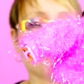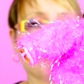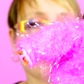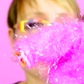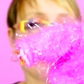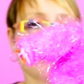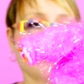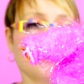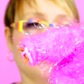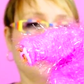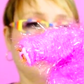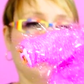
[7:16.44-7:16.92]

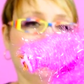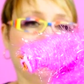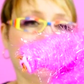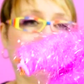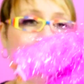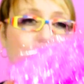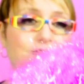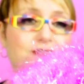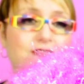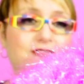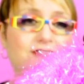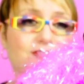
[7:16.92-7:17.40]
back
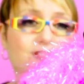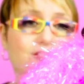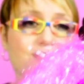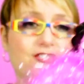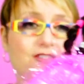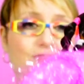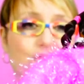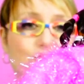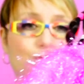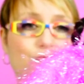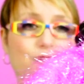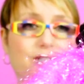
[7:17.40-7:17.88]
on over
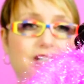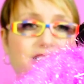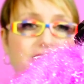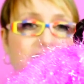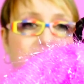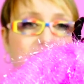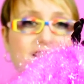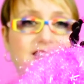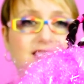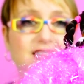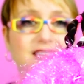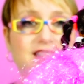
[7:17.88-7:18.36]
the
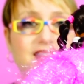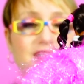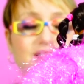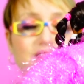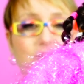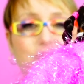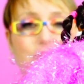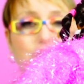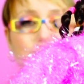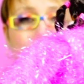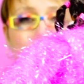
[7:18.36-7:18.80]
ring and the